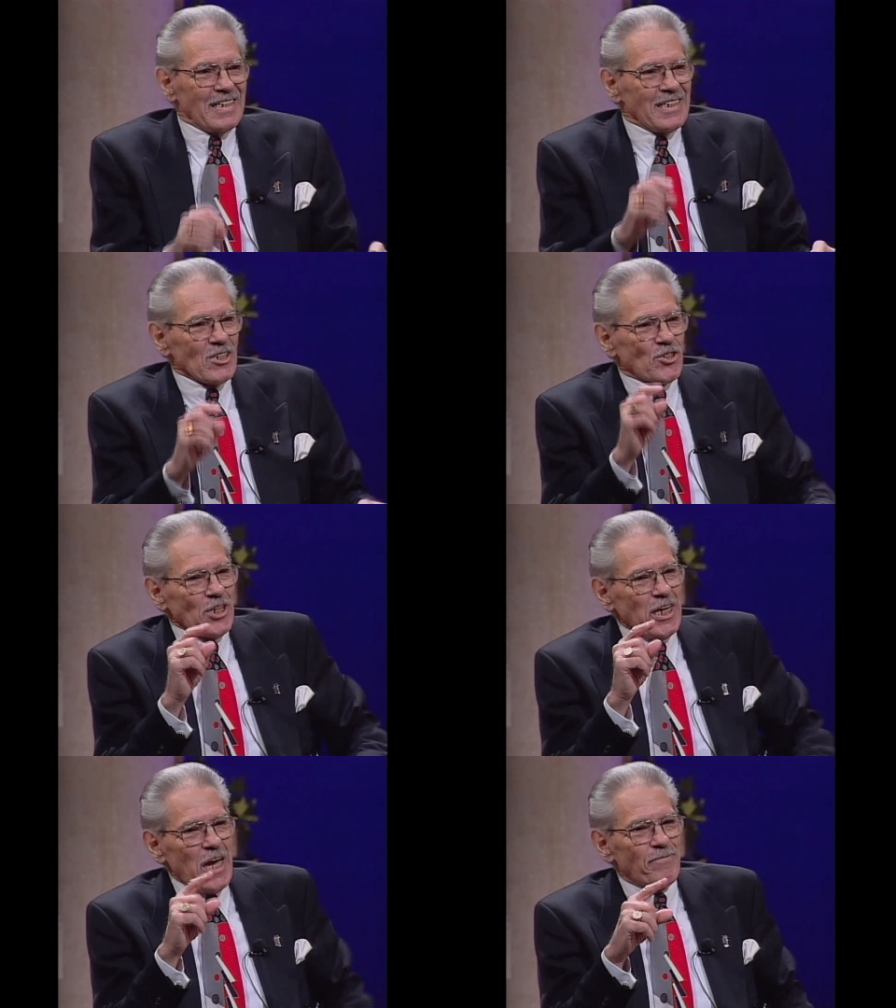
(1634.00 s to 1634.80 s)
You
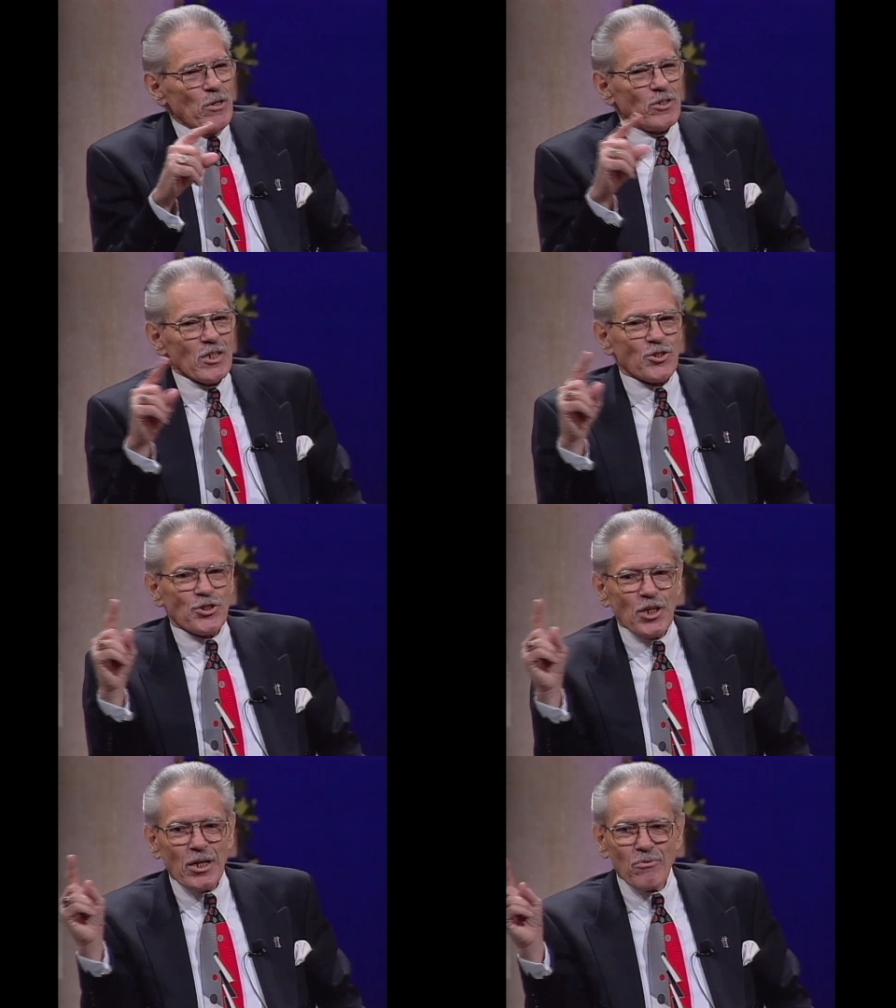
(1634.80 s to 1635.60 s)
see, if you just
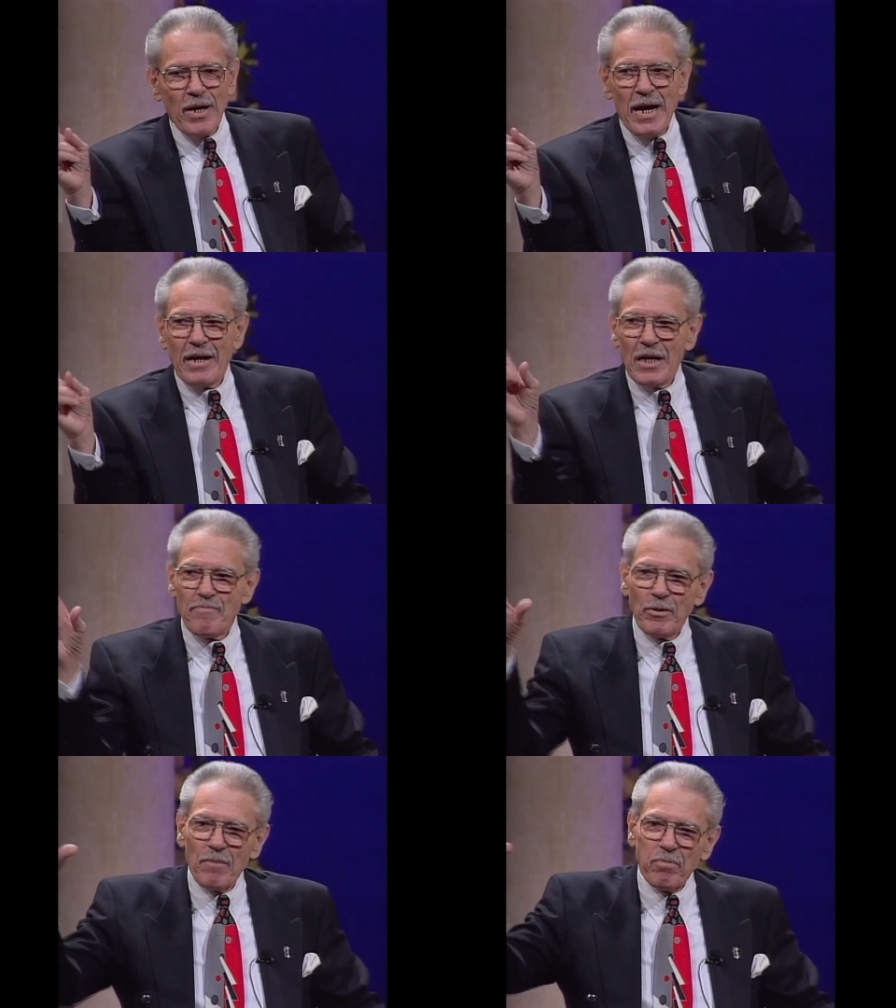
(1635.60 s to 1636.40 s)
sit around up
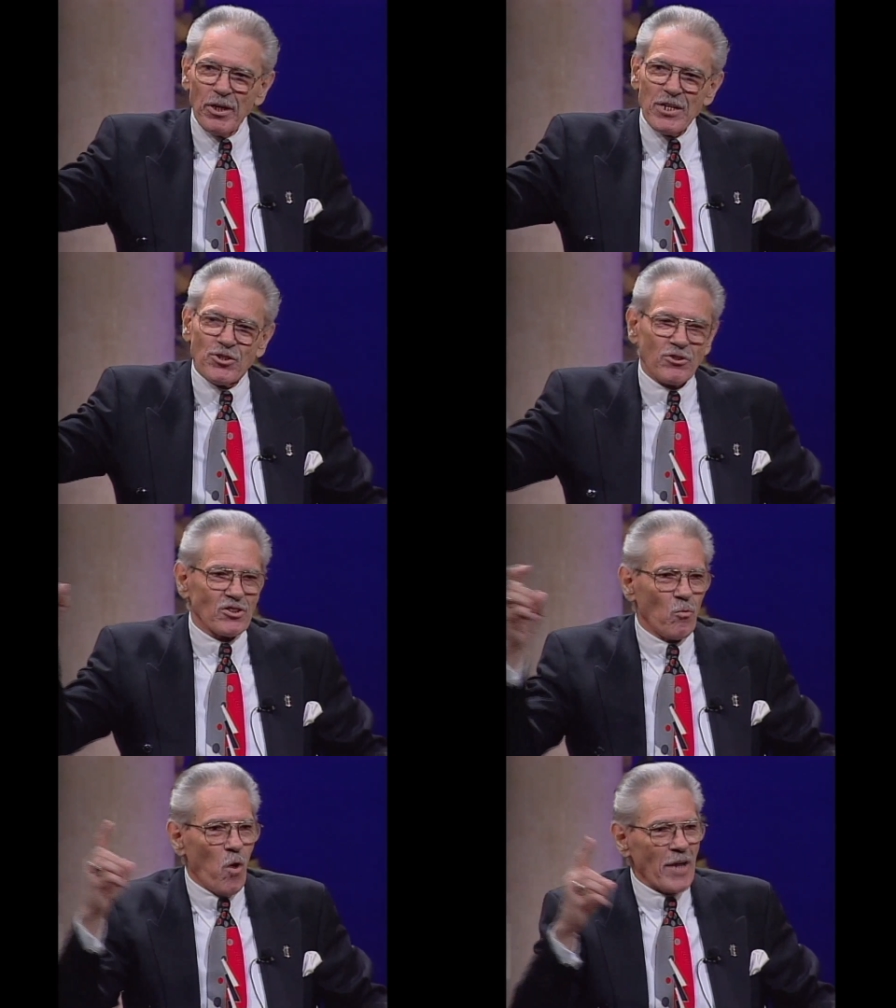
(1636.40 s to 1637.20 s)
in the bleachers
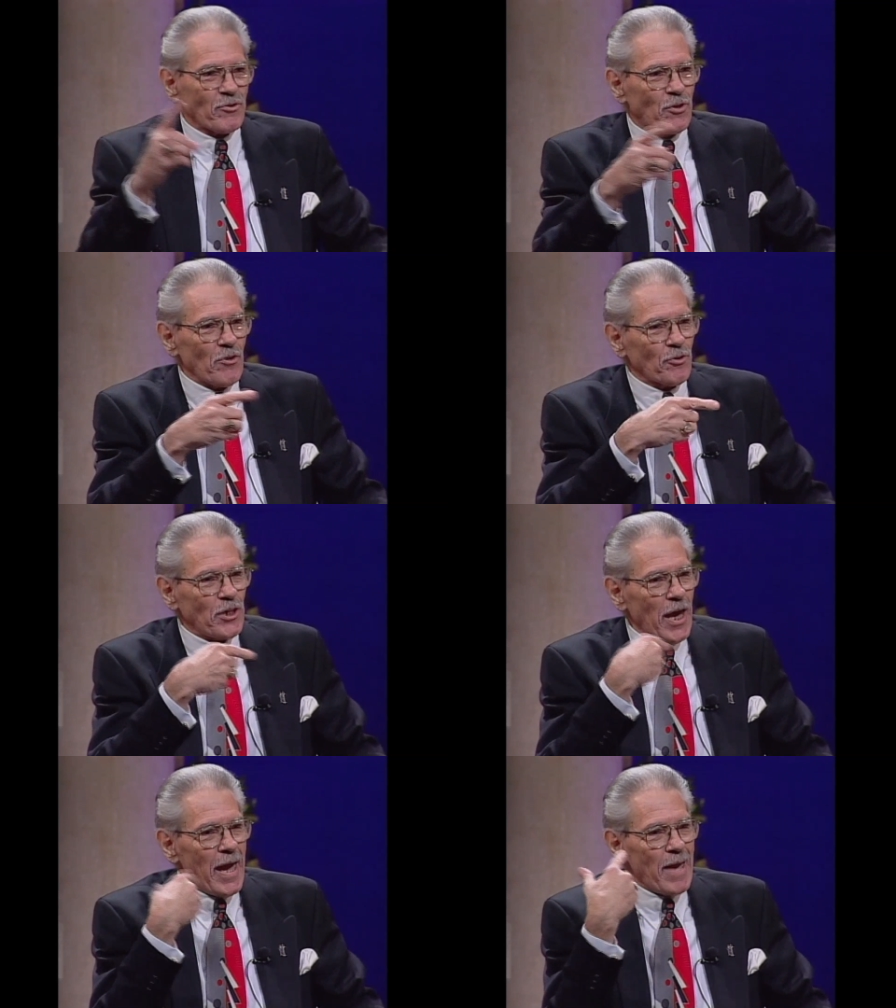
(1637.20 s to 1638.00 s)
and watch this
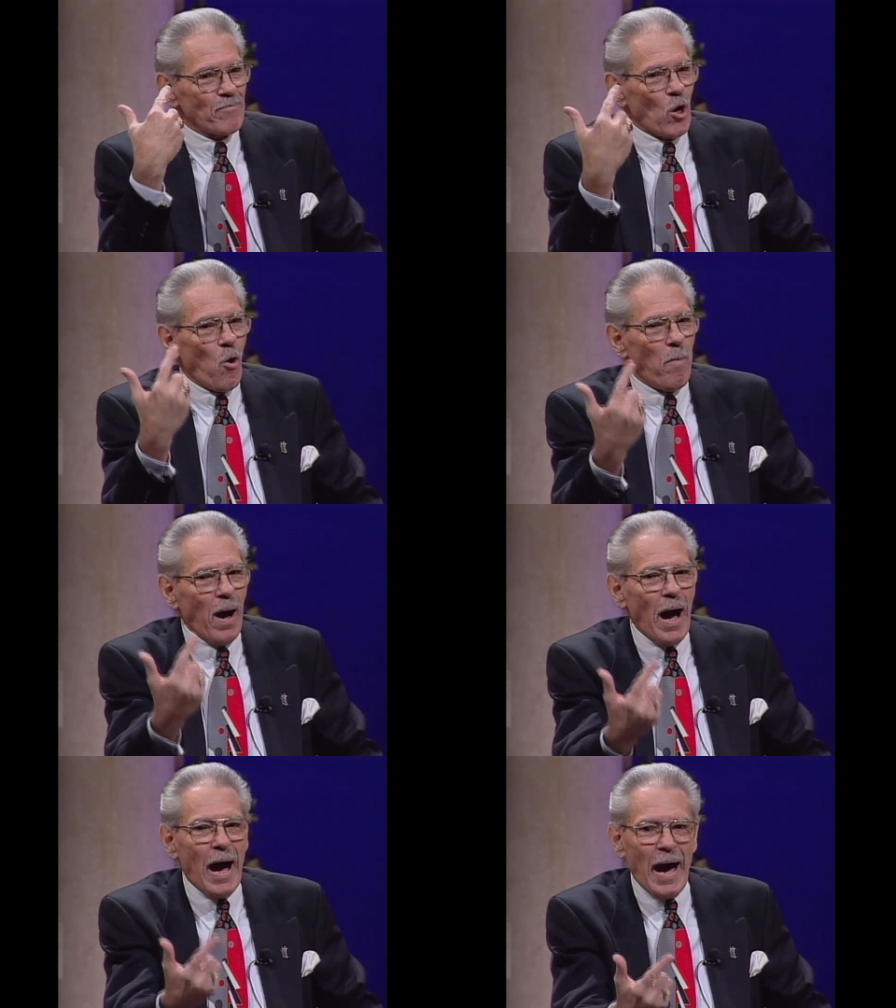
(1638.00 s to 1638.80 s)
game go
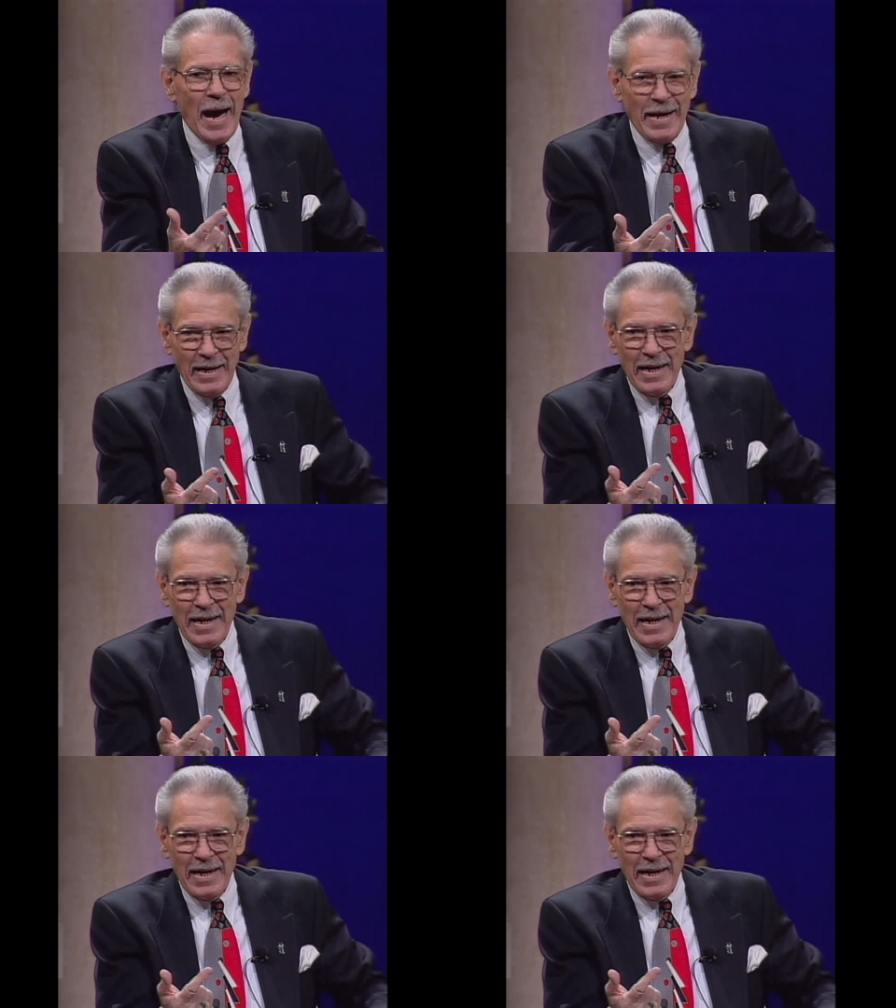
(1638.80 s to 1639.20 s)
by,